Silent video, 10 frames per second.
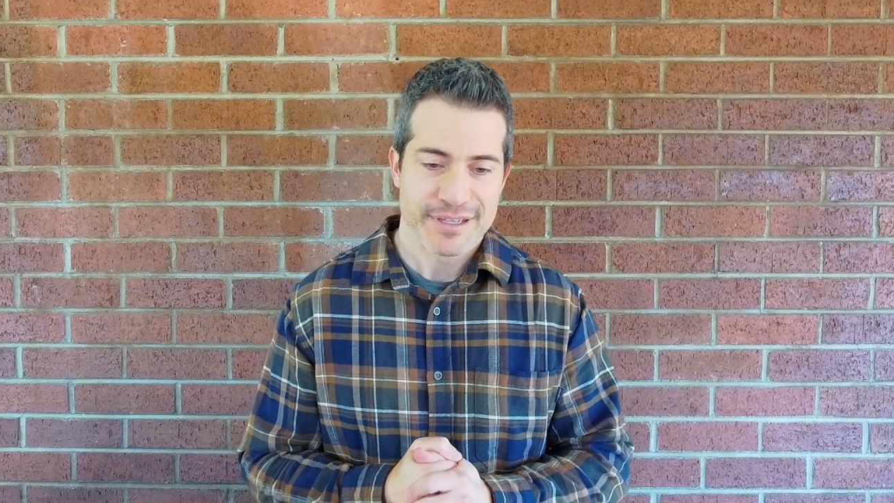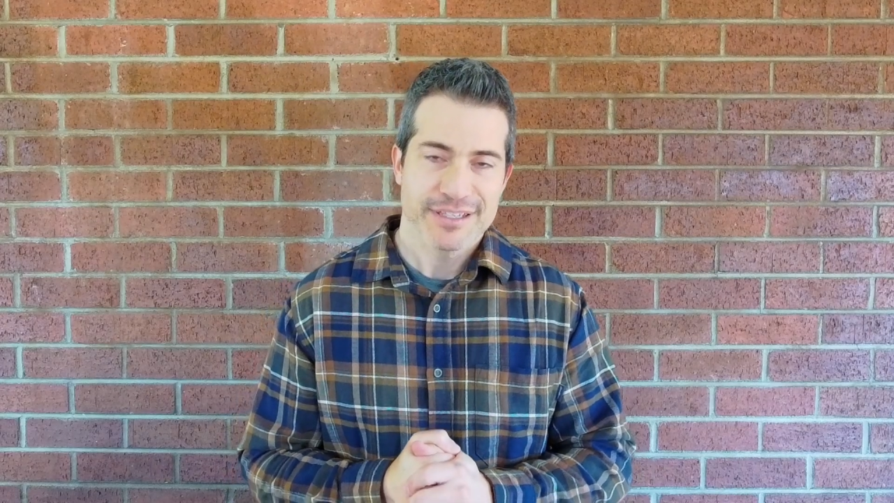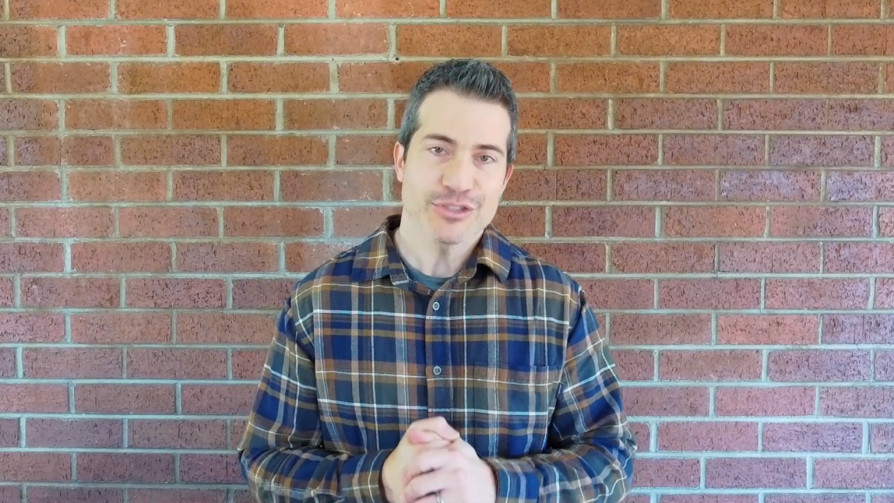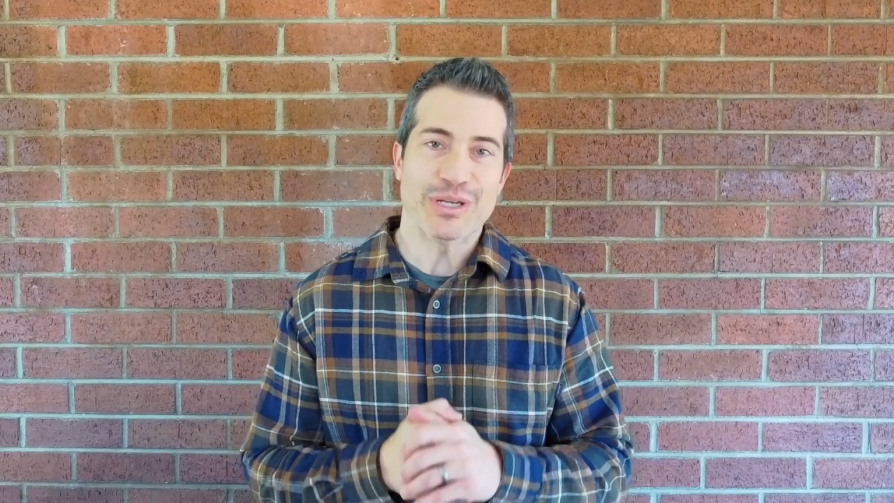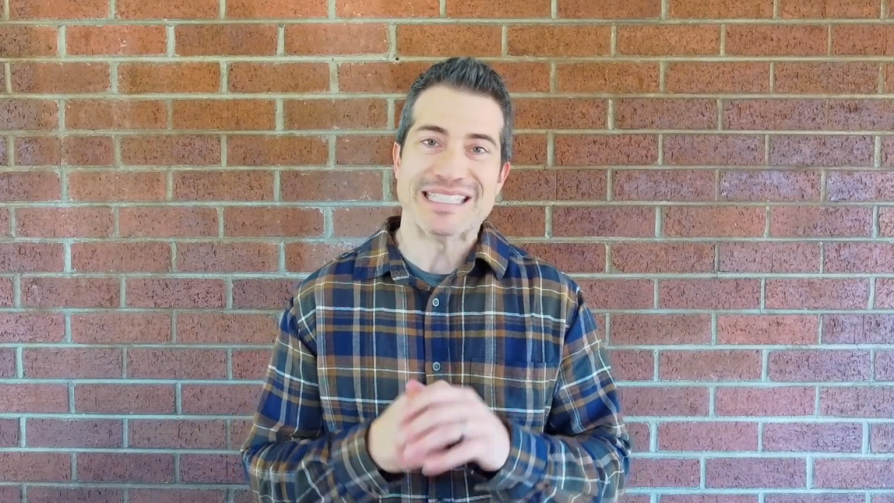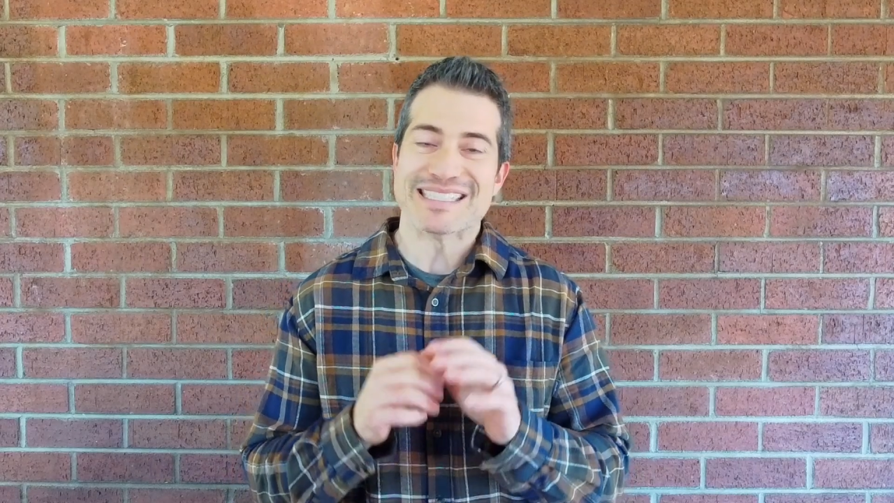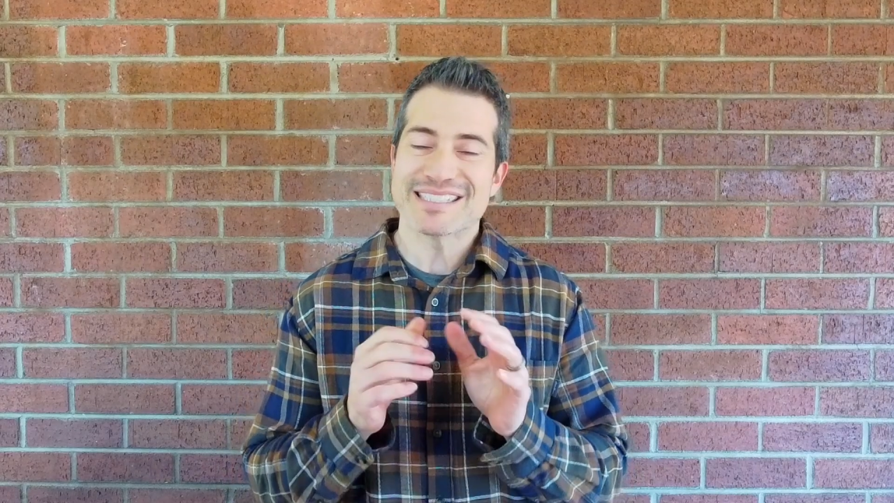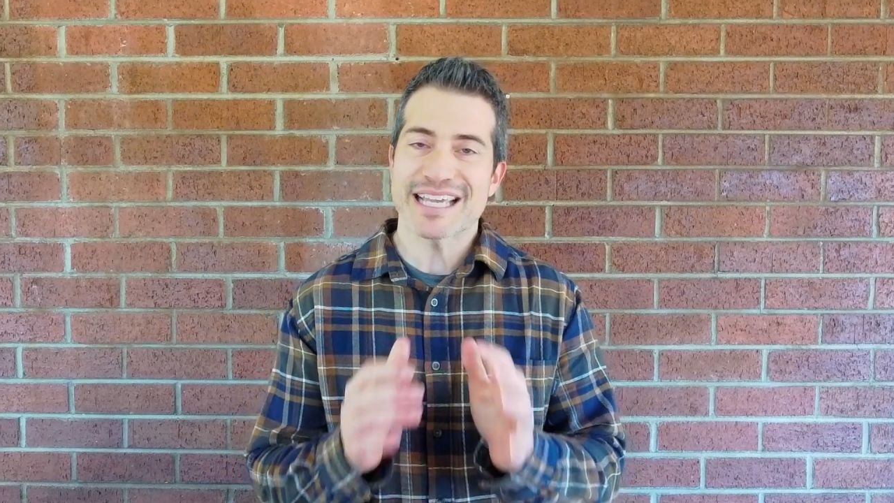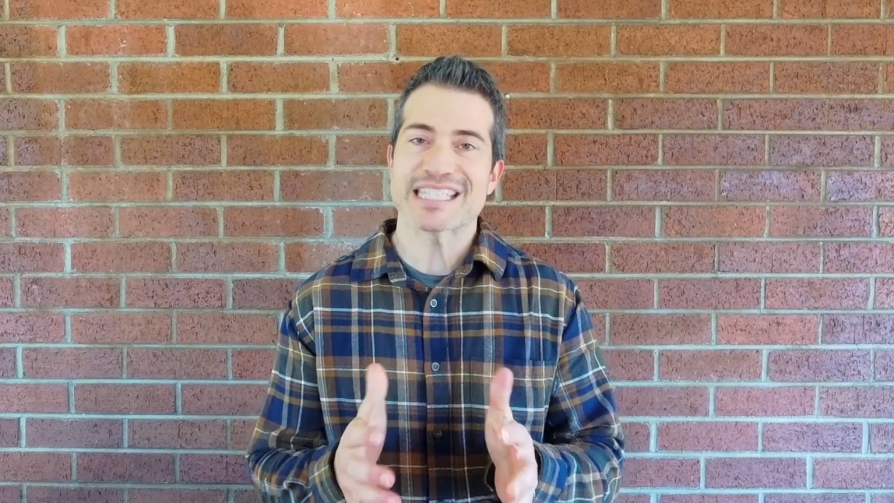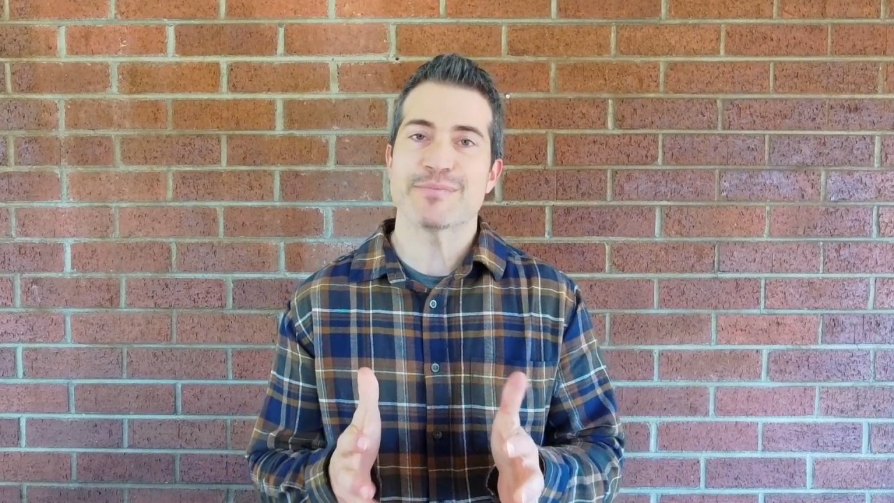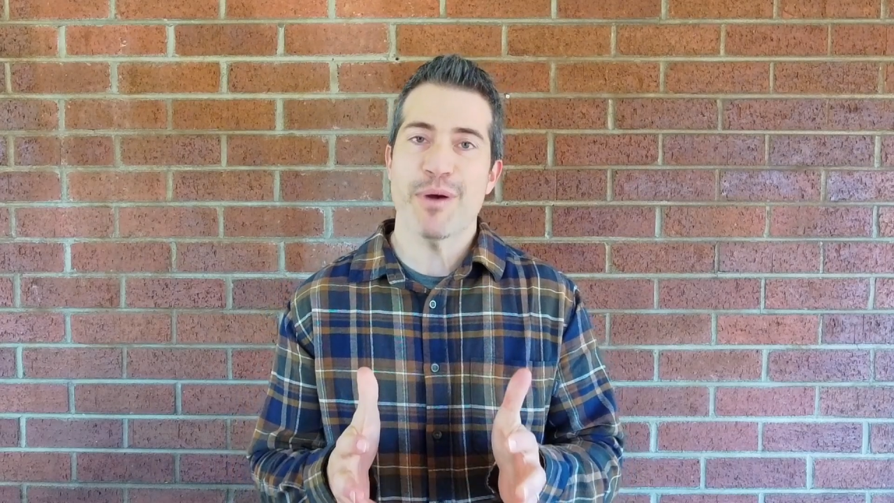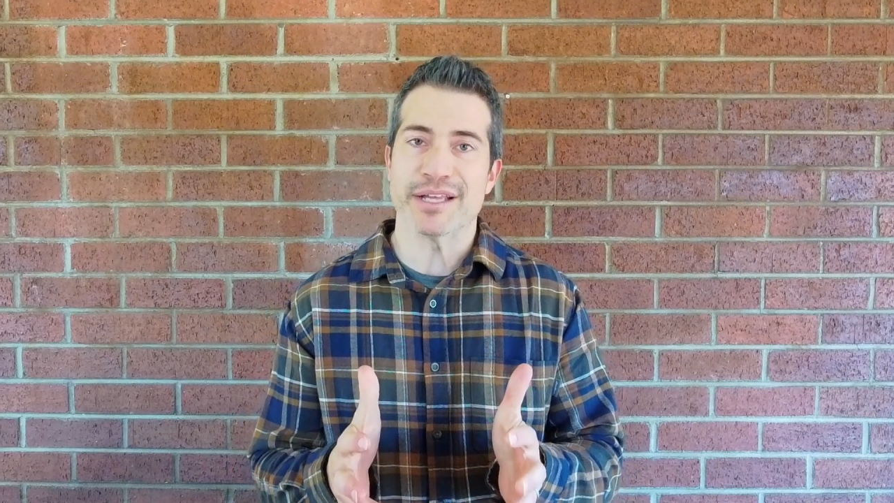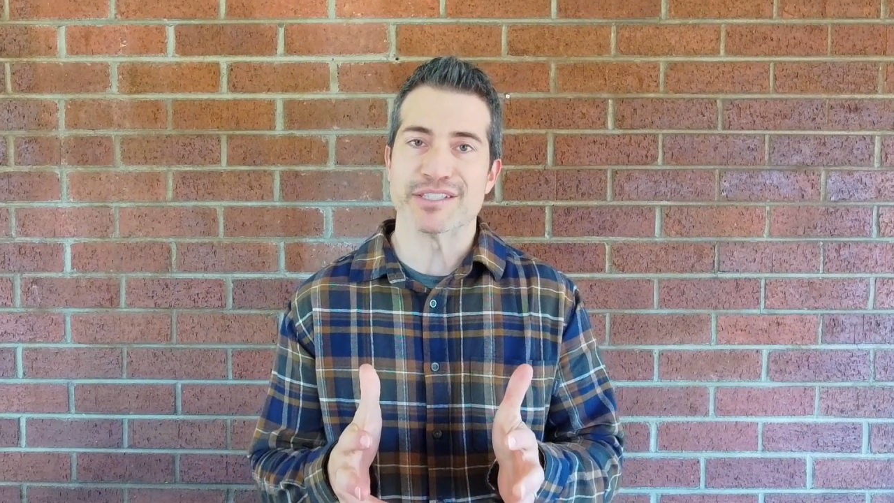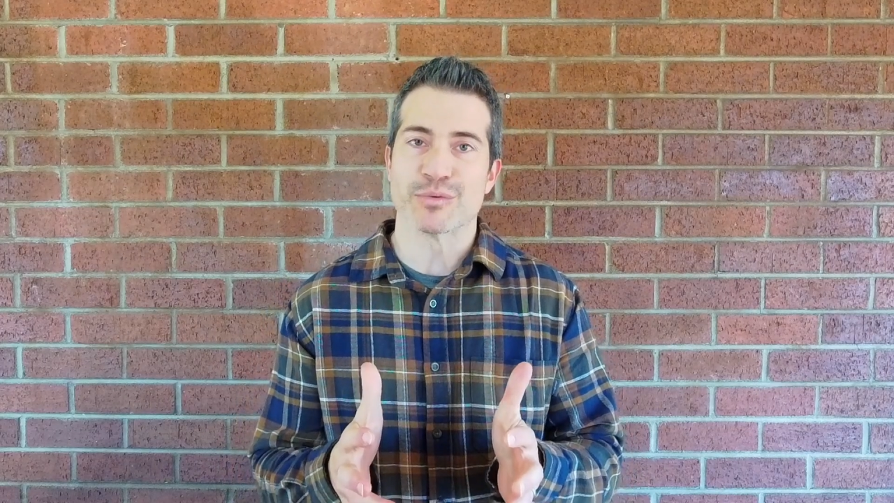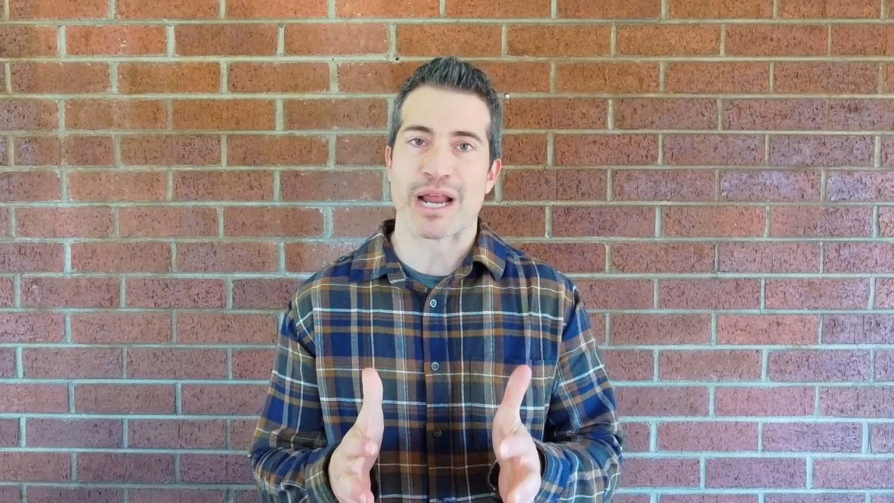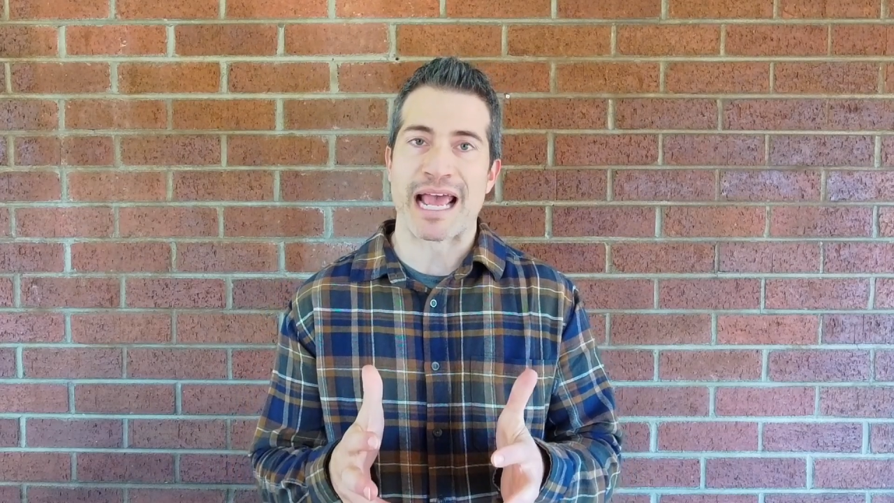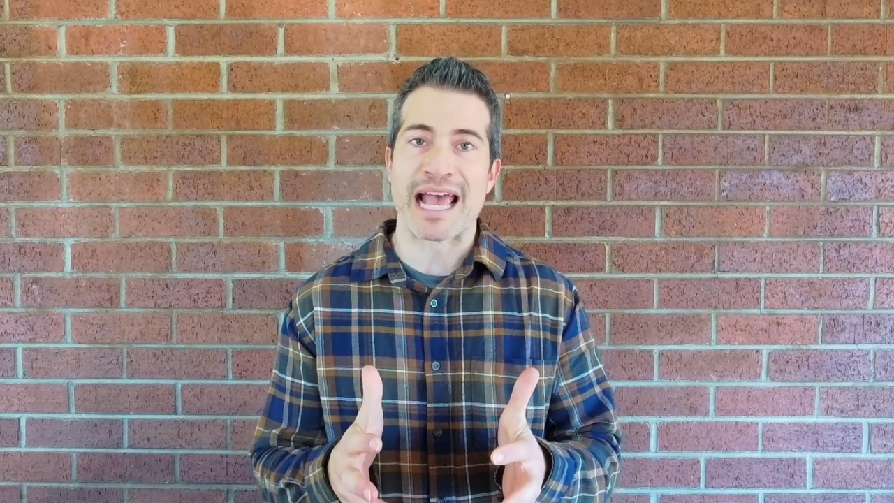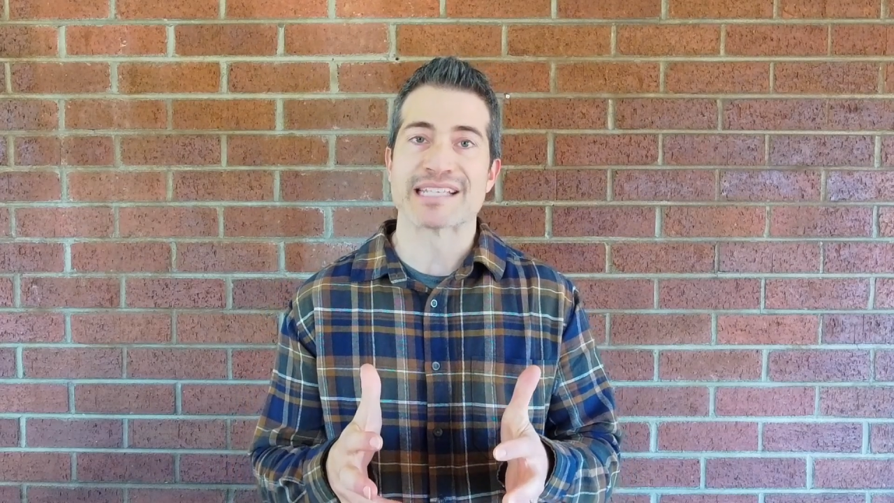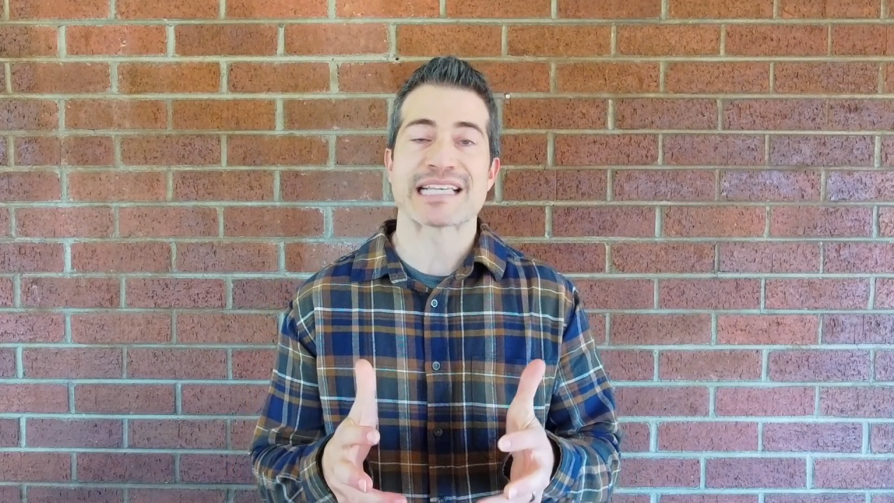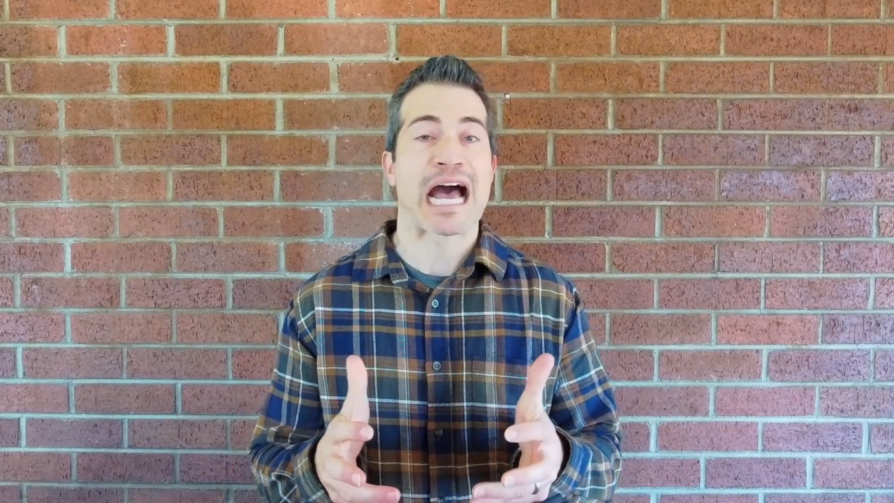So in 6 months, when I ask,